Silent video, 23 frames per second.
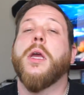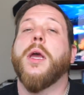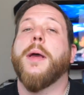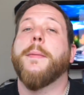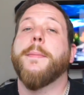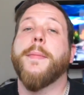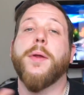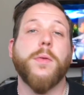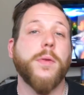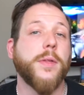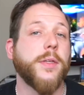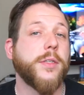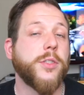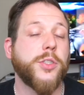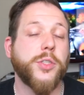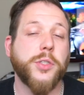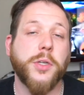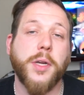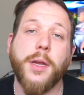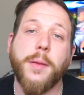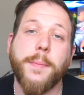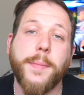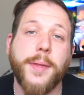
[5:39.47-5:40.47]
I'm not really
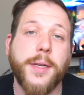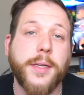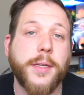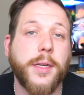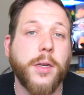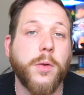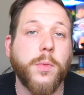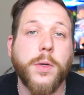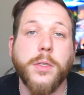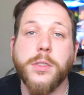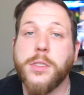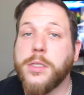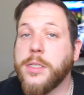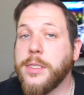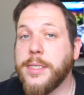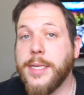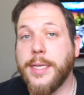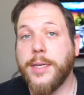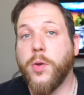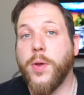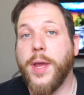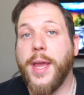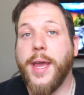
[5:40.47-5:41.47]
sure how Medicare works because I
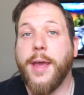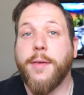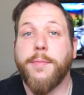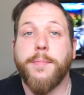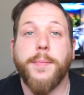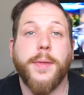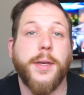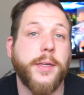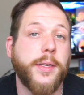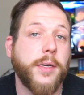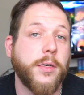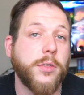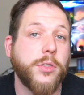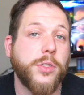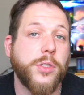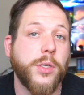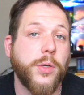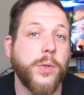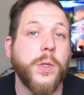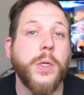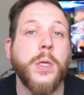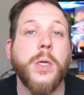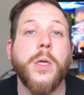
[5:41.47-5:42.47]
don't have Medicare.
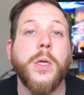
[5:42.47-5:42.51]
So,